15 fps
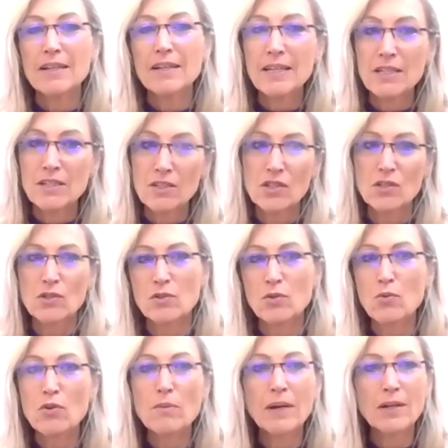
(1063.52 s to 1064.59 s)
can
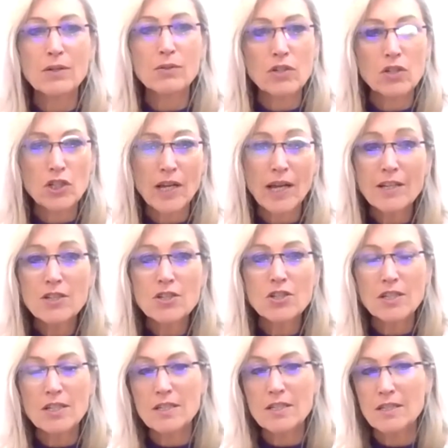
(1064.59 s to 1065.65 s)
talk about all the
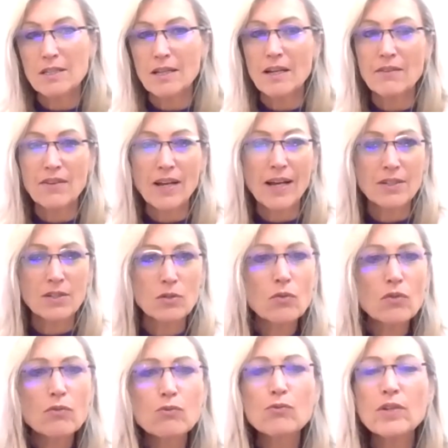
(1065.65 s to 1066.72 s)
challenges I've had and all
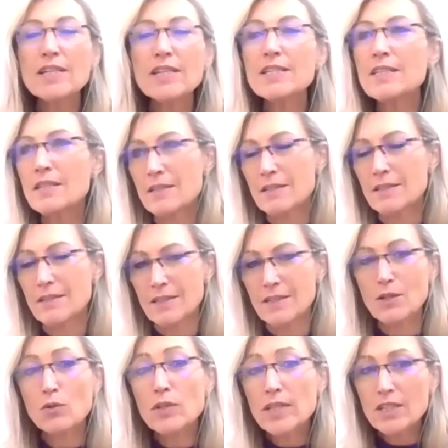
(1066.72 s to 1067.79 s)
the reasons and
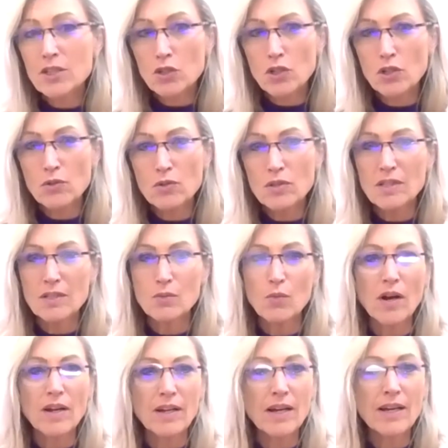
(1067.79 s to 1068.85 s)
all the excuses
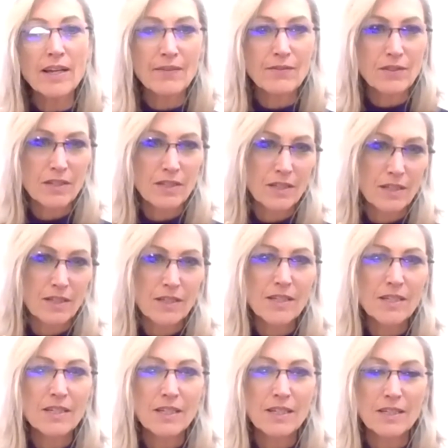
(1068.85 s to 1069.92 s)
why I haven't
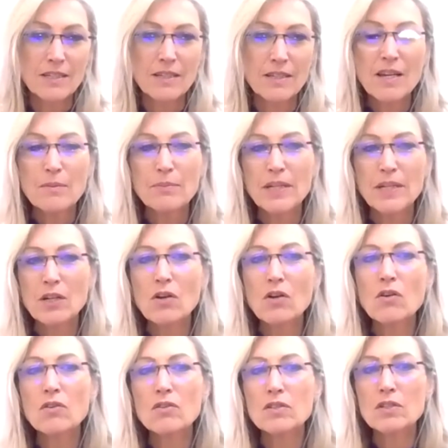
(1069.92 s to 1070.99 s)
succeeded
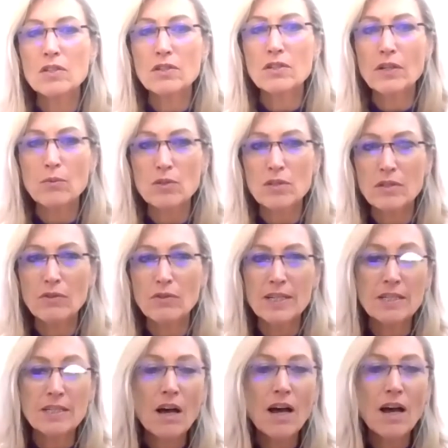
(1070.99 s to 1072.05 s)
because you know it wasn't the right
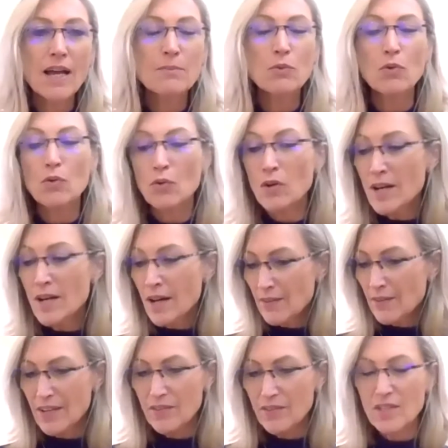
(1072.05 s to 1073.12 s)
time or
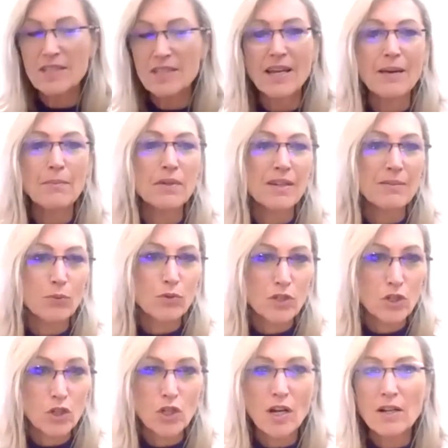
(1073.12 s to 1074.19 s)
I've had this happen I brought a
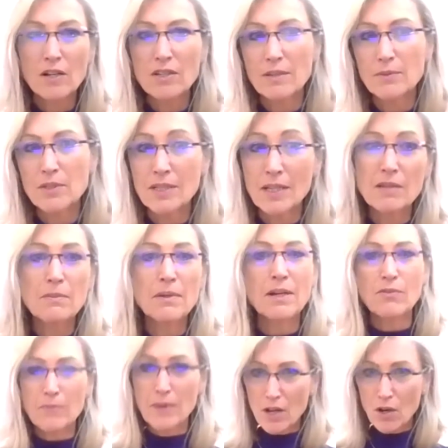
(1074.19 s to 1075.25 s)
child out the sun
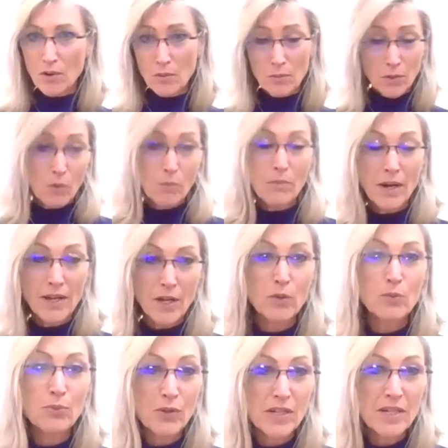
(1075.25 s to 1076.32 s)
on my on, on my
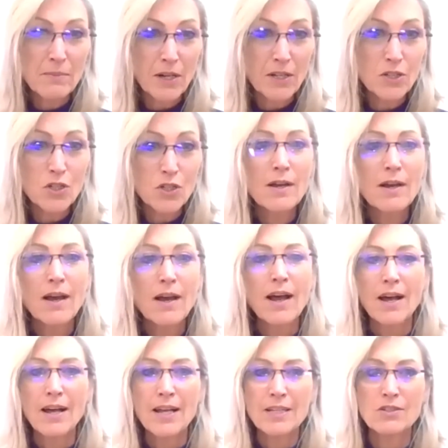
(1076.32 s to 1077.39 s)
own pretty much
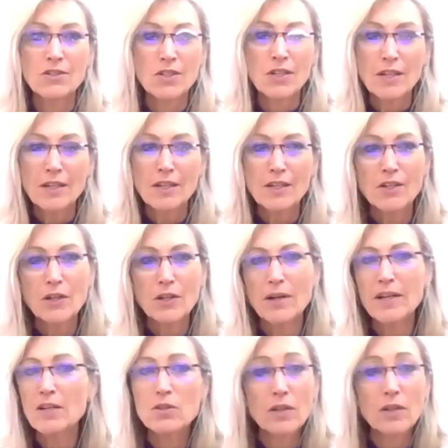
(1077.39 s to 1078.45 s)
and you know I
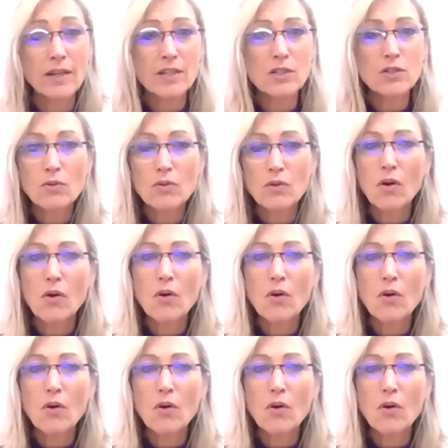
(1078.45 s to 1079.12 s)
can I can talk